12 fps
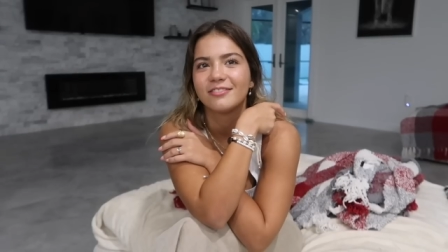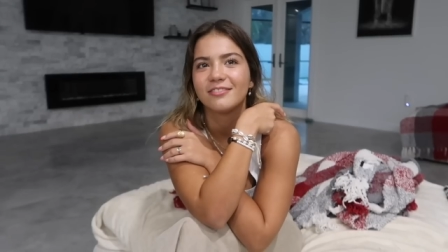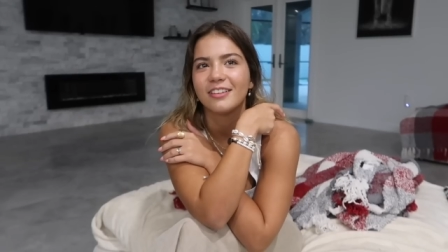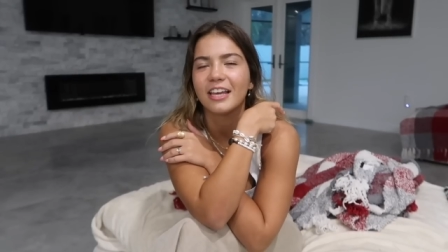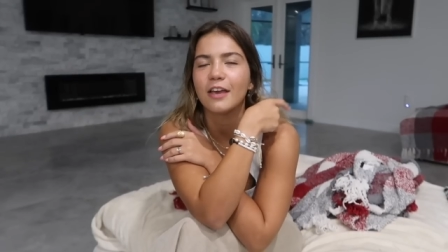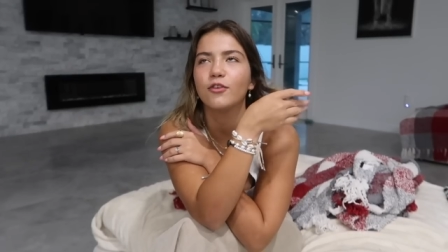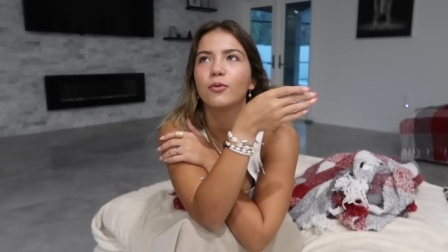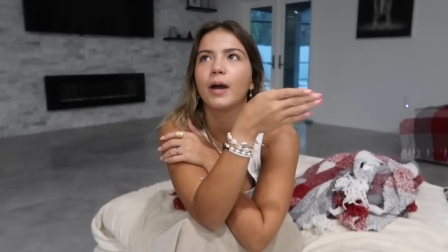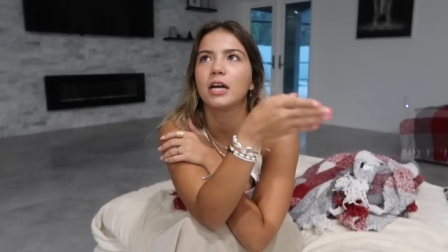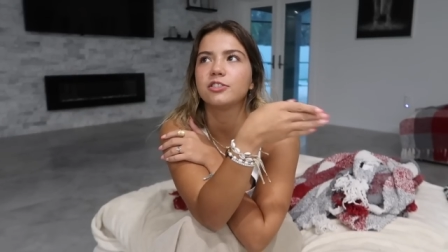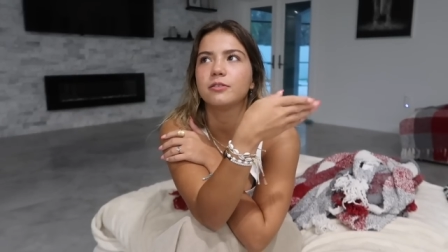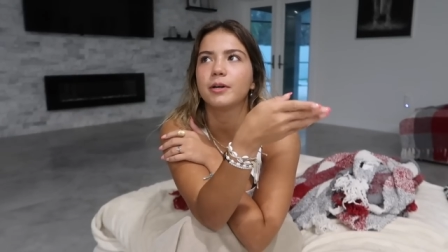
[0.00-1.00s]
Like, like if you're
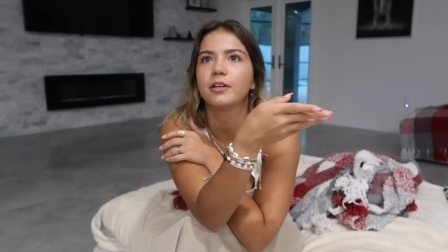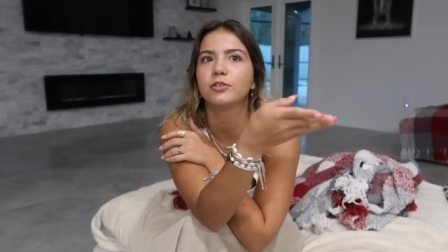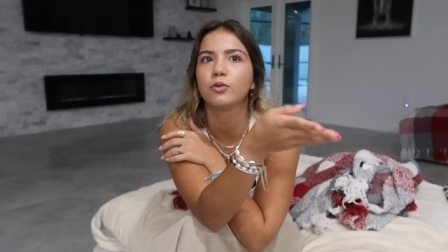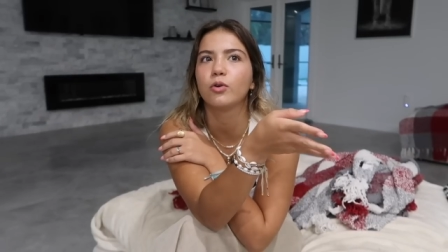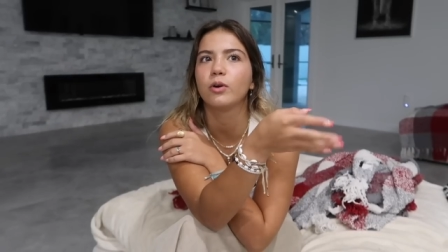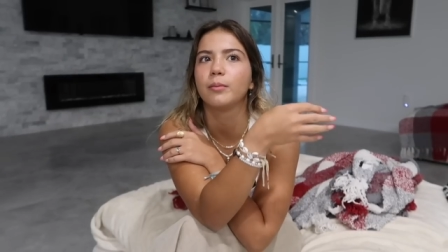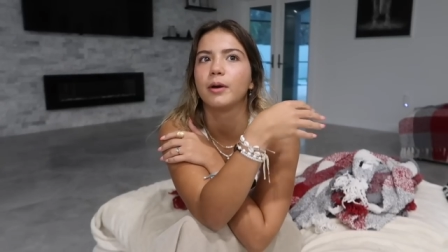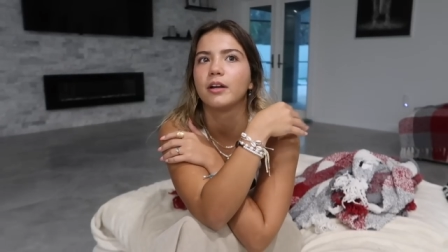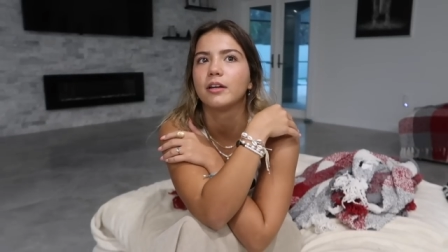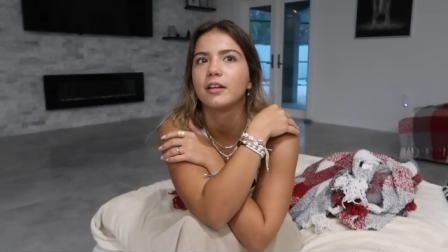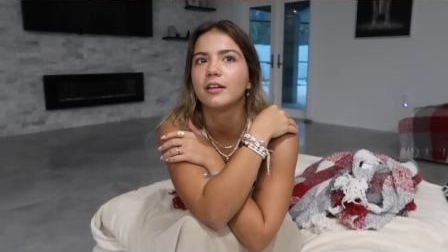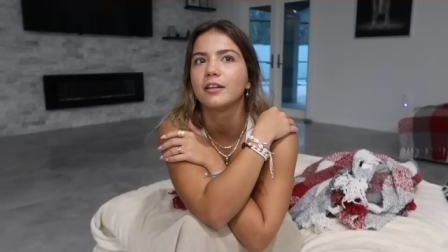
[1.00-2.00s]
passionate about it, don't quit
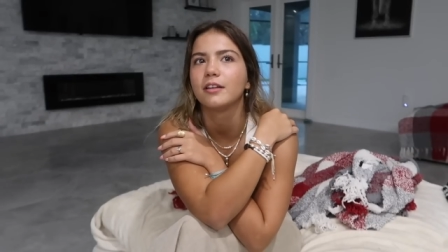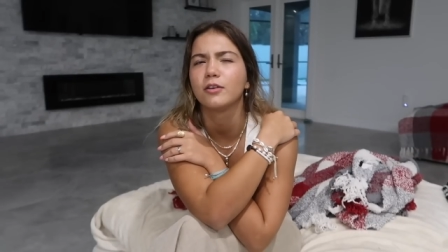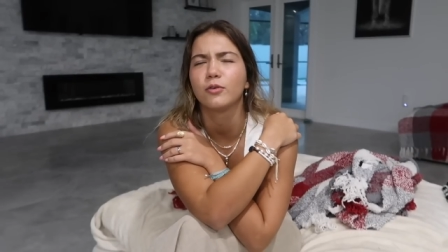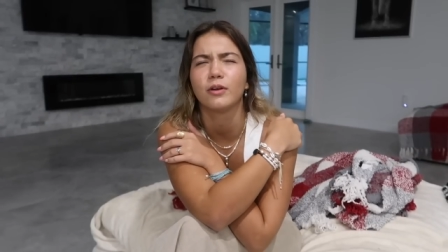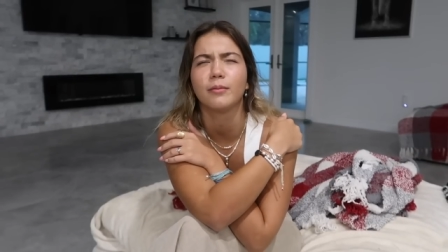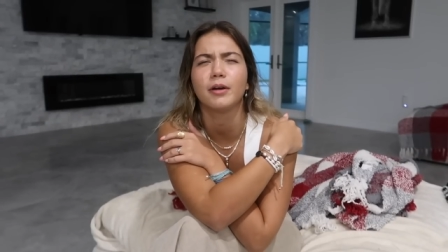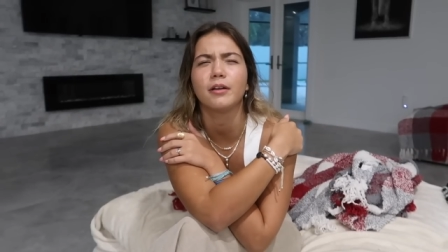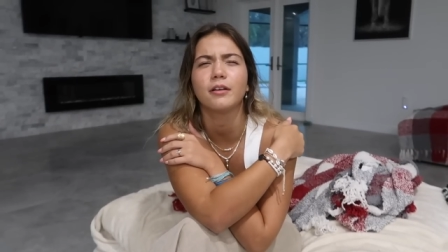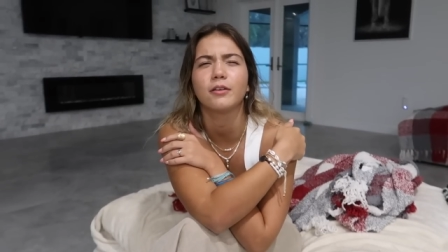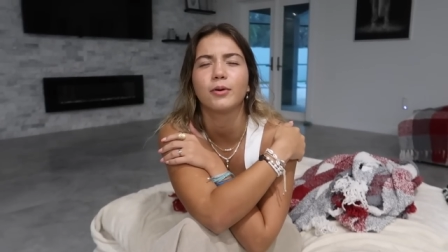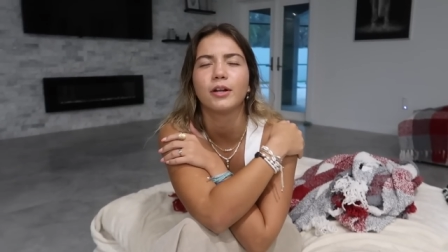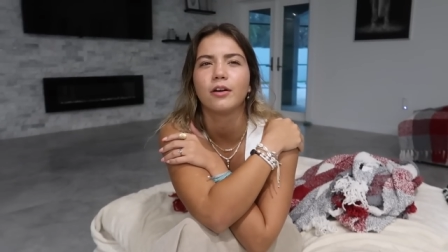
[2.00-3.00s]
about it. Quit about
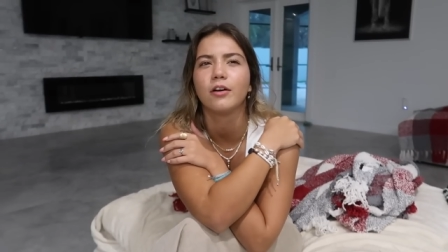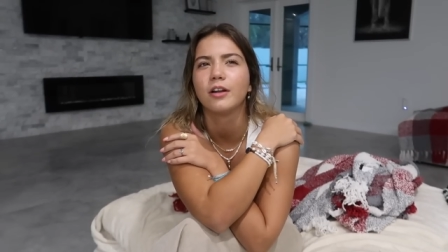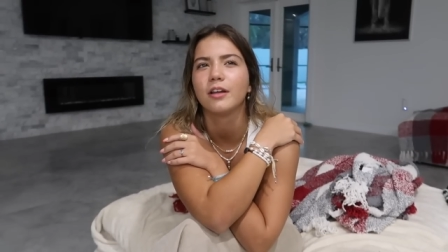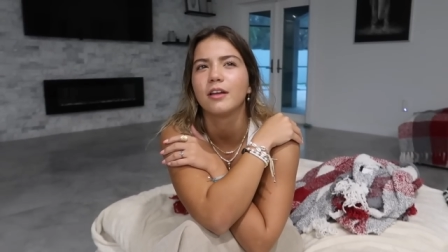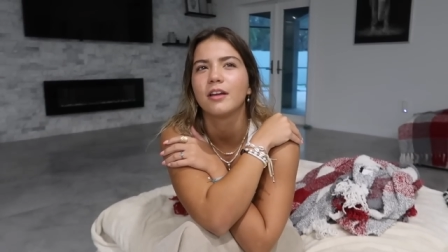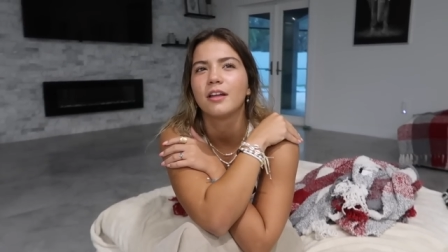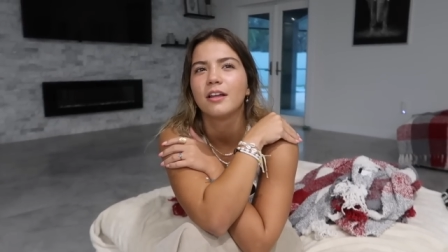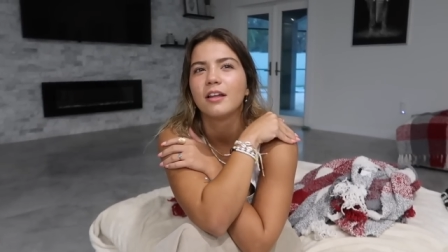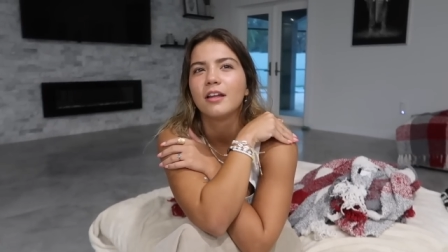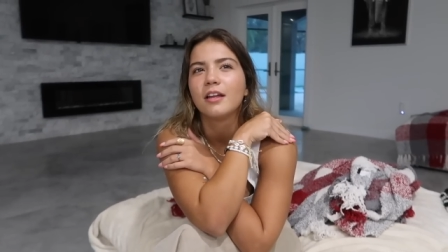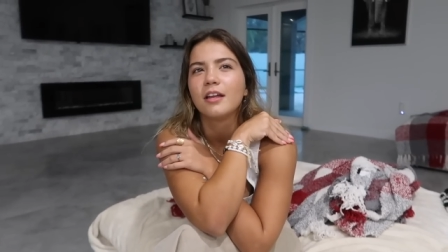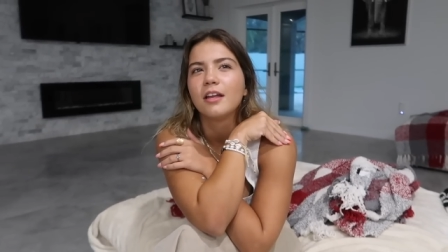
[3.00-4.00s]
it. Like, like
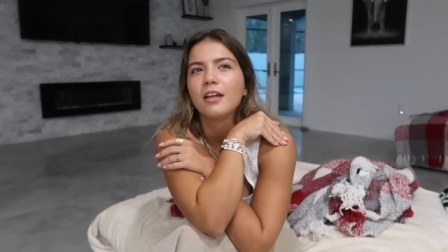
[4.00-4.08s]
weightlifting, right?